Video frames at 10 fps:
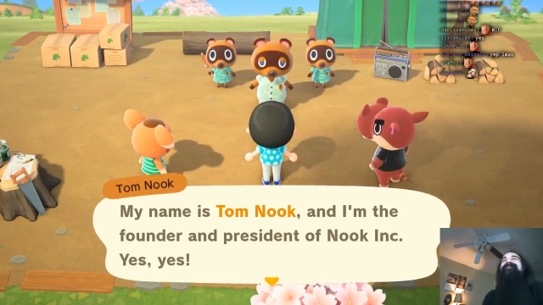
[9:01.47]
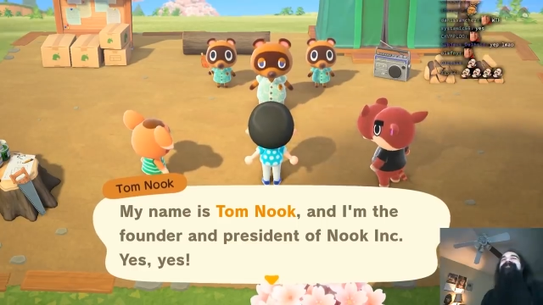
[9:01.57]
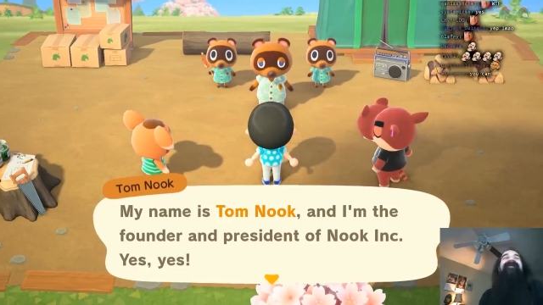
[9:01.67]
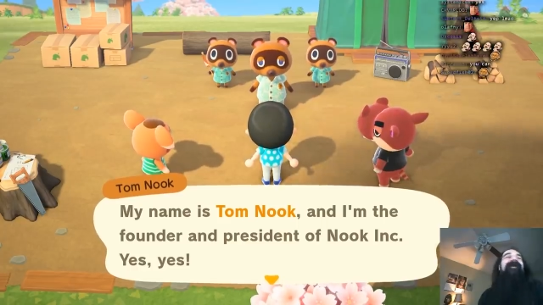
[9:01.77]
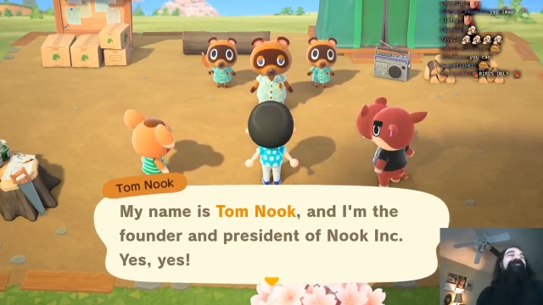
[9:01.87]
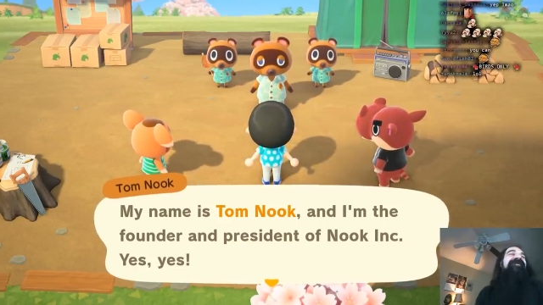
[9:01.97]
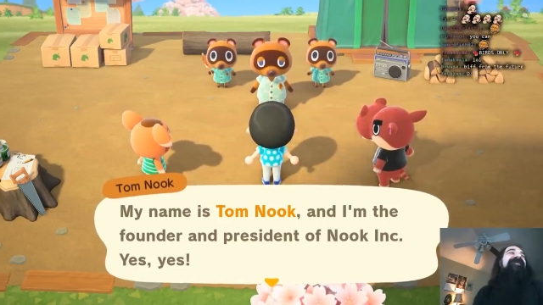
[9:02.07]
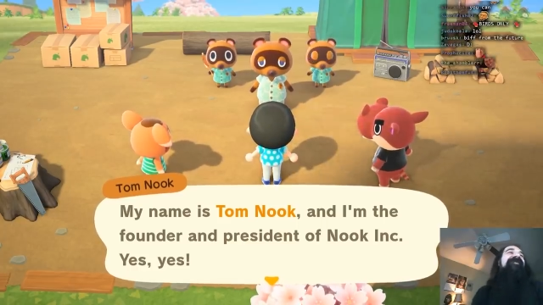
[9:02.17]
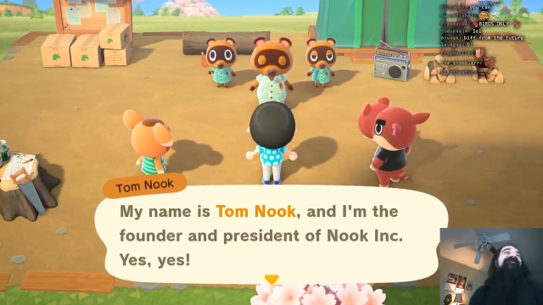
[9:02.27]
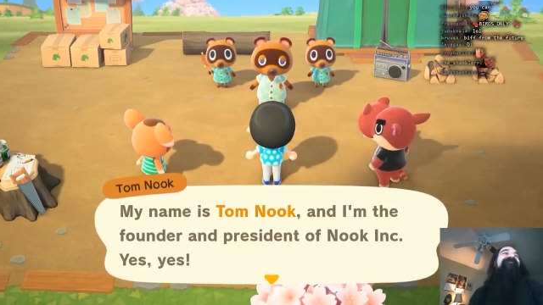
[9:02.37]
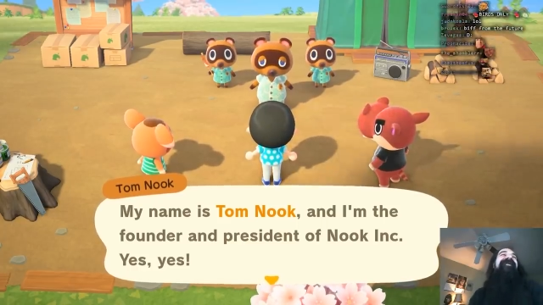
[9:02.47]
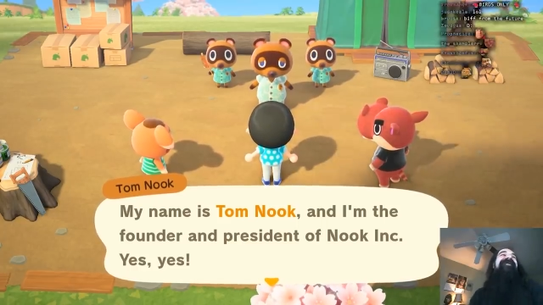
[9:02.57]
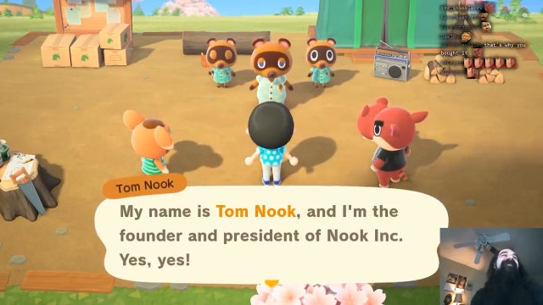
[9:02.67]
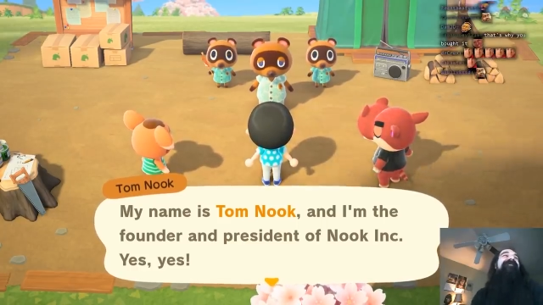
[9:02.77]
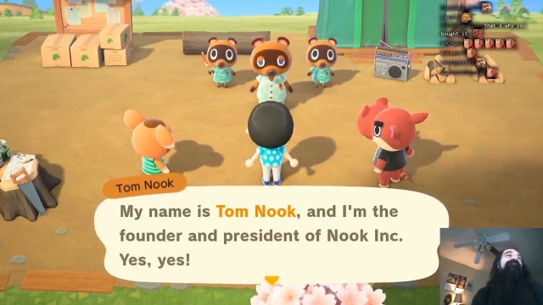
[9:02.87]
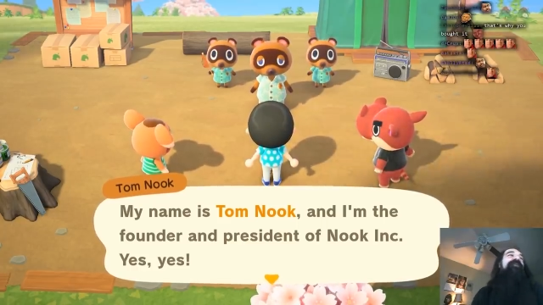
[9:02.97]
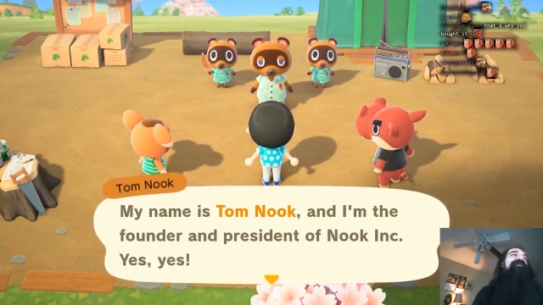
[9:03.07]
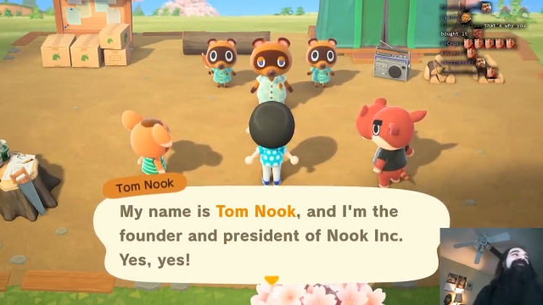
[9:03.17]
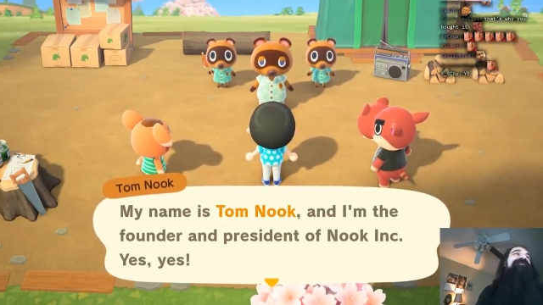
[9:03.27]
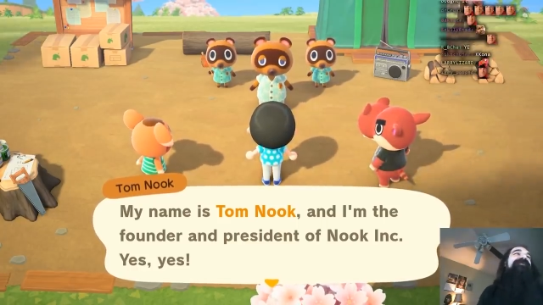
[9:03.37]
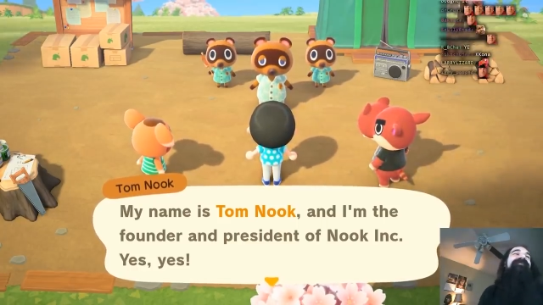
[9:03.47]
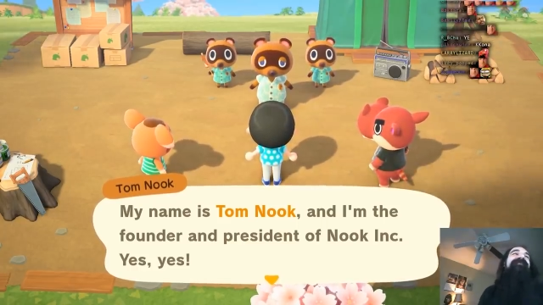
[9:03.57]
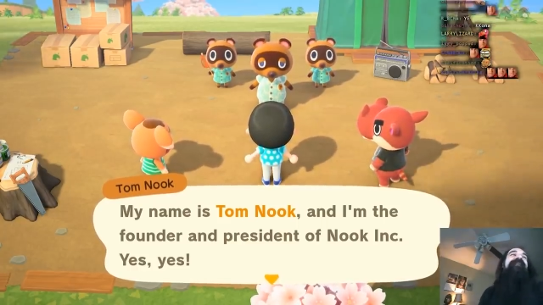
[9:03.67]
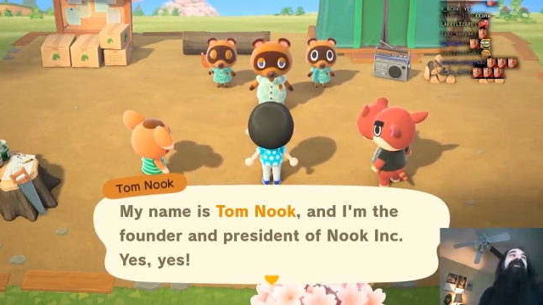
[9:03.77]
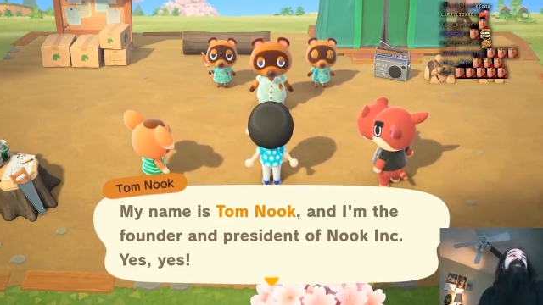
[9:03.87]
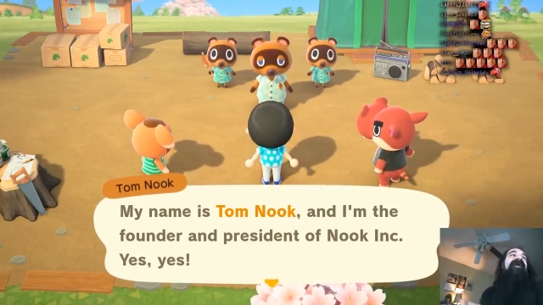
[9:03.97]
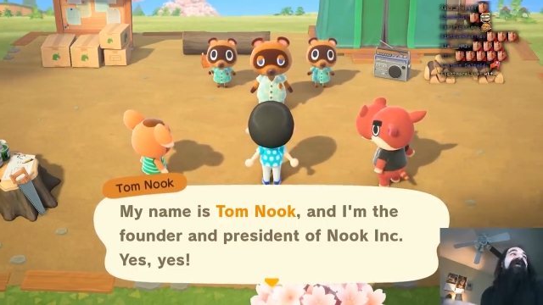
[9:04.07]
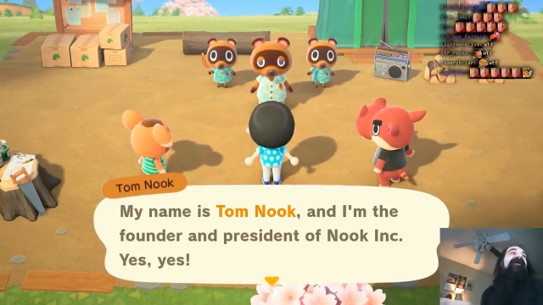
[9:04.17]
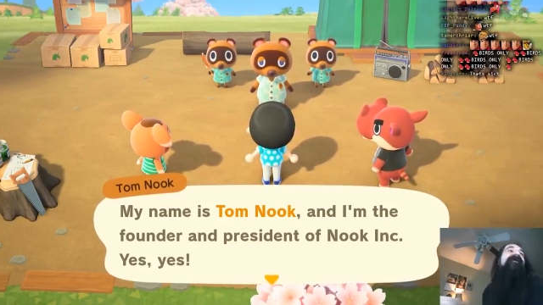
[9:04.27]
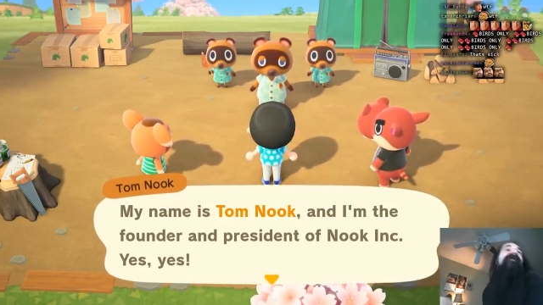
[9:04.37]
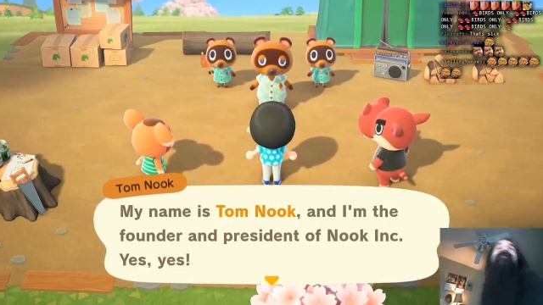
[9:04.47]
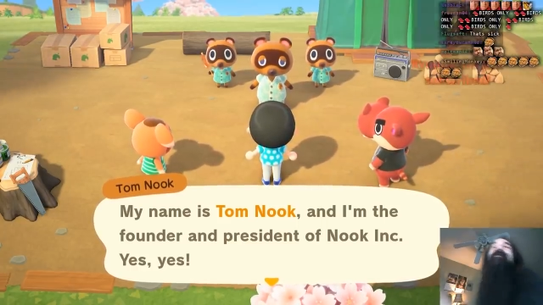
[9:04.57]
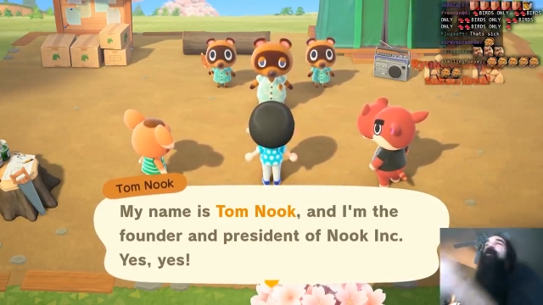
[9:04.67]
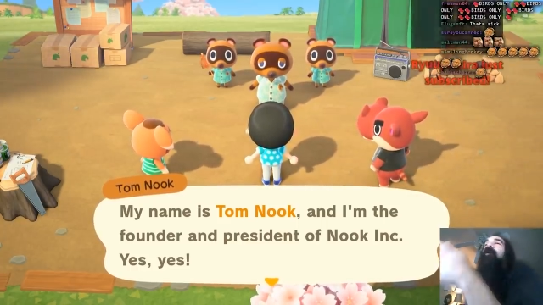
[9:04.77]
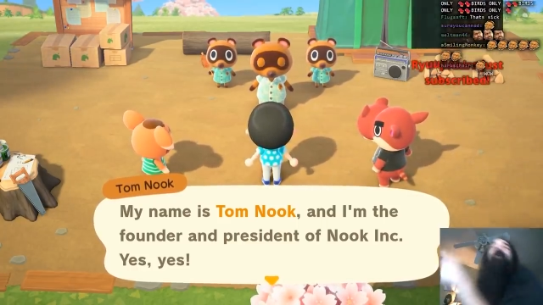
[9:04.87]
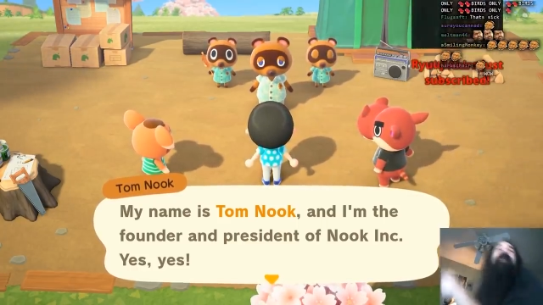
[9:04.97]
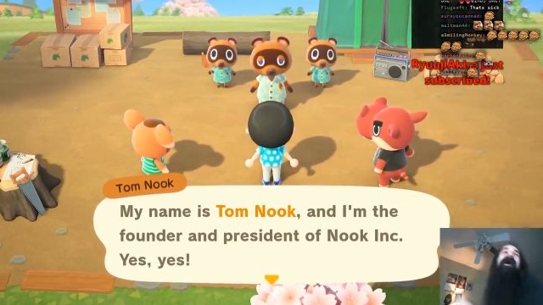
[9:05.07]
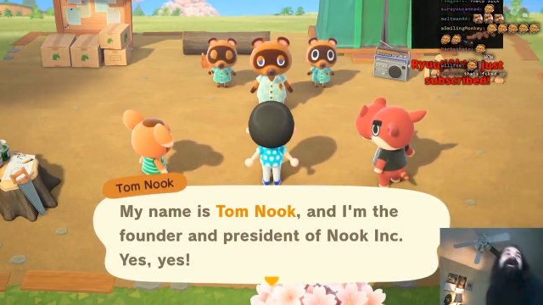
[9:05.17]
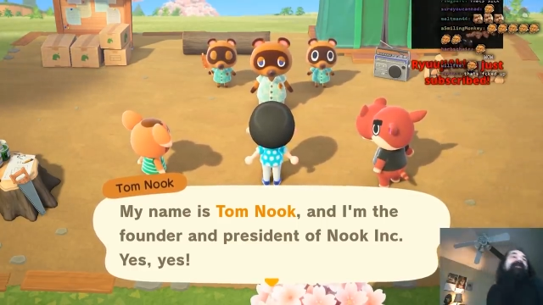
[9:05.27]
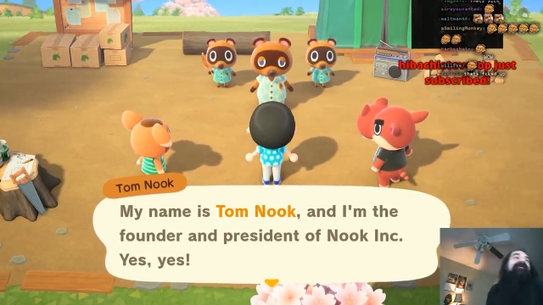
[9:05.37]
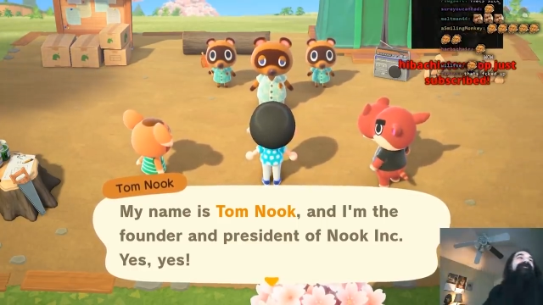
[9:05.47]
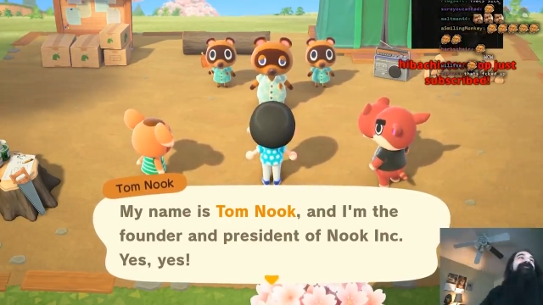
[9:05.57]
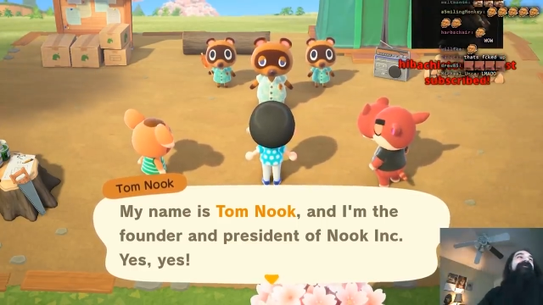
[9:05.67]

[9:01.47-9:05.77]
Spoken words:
[unreadable: no face in view]